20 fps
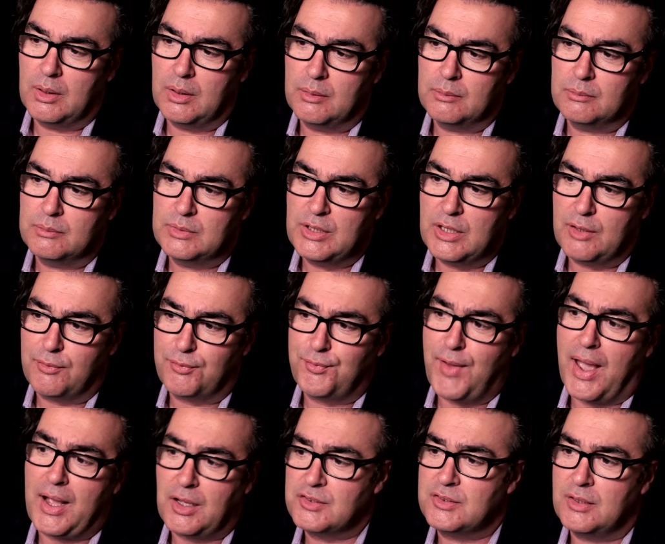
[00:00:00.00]
the
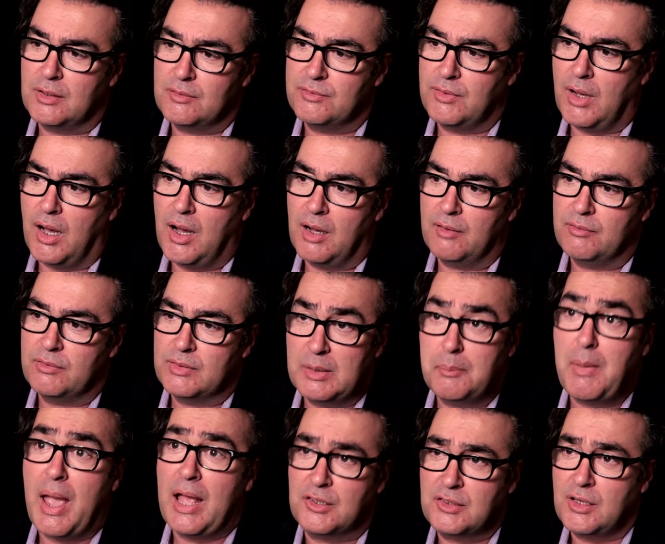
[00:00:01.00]
effects of
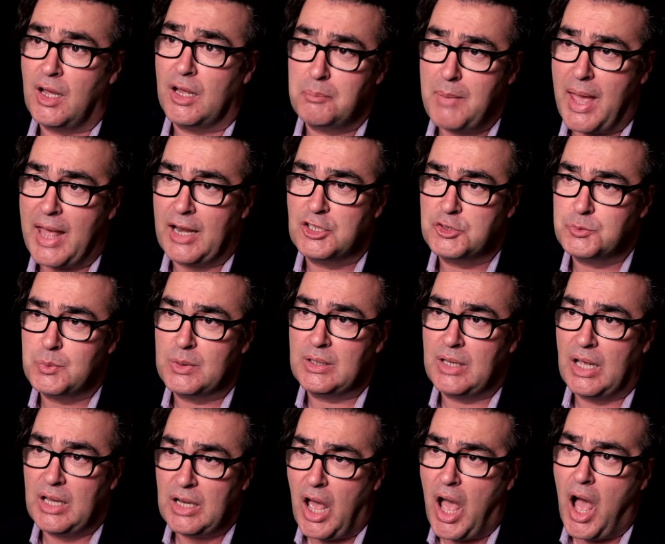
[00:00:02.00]
demand-side management
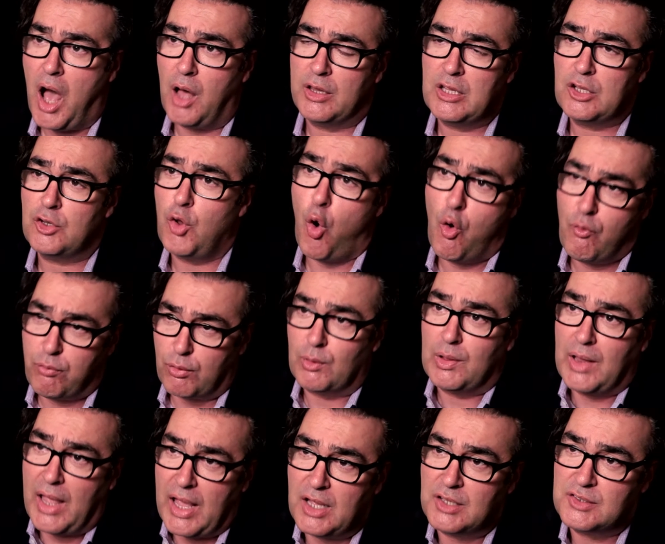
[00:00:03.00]
and how it
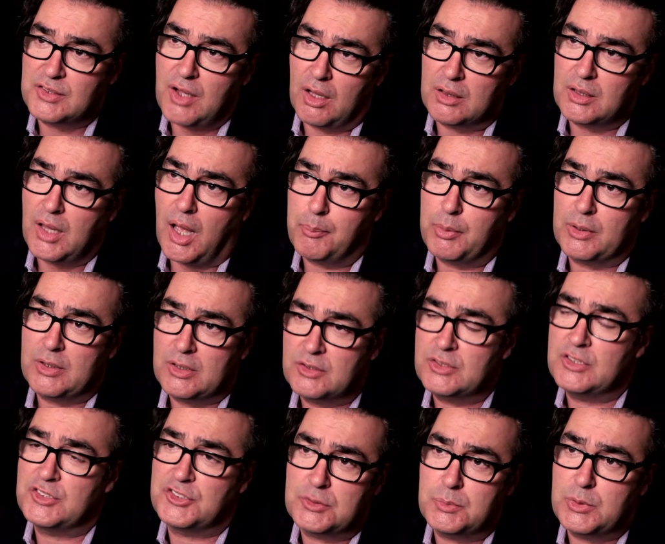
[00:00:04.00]
overlays on top of their
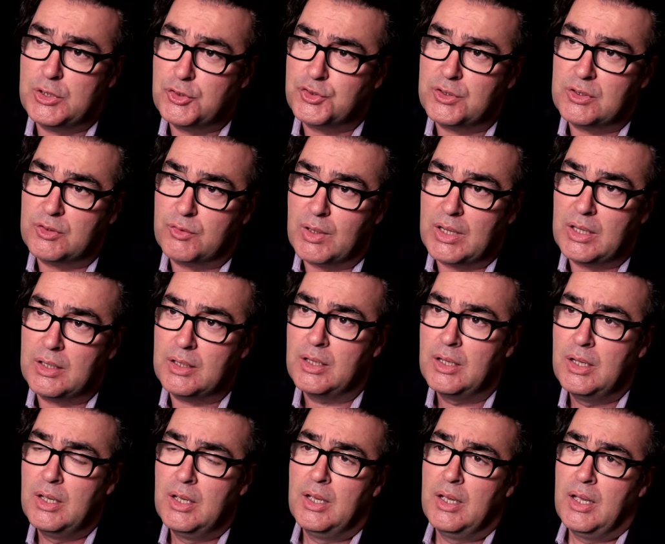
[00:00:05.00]
distribution grid,
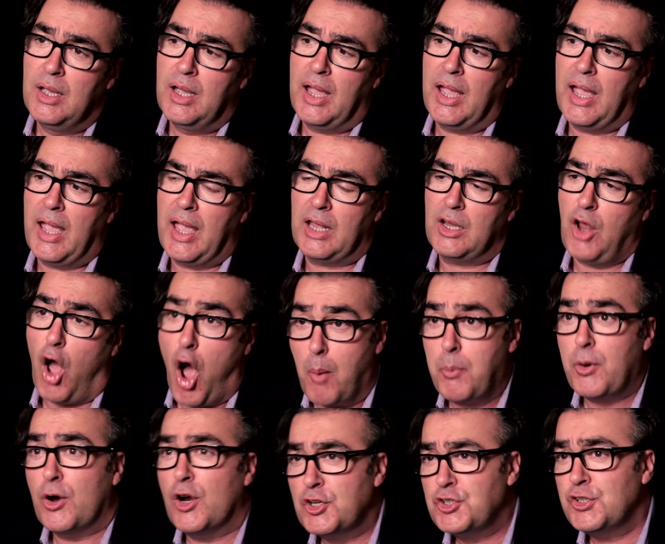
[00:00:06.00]
and
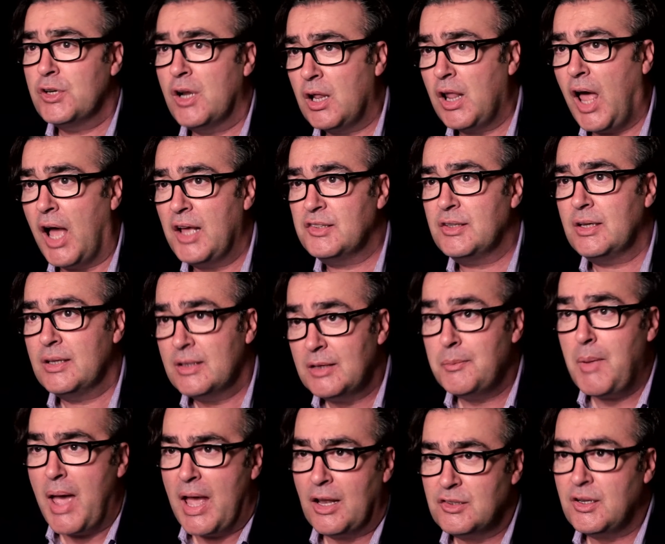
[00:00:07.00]
operationalizing
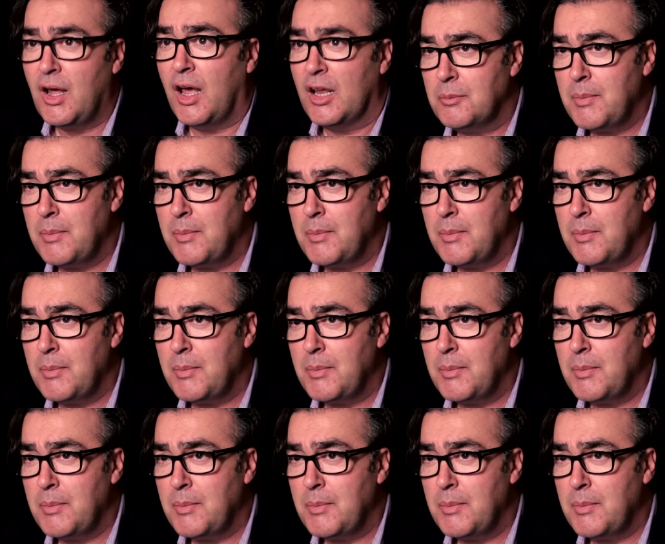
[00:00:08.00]
demand-side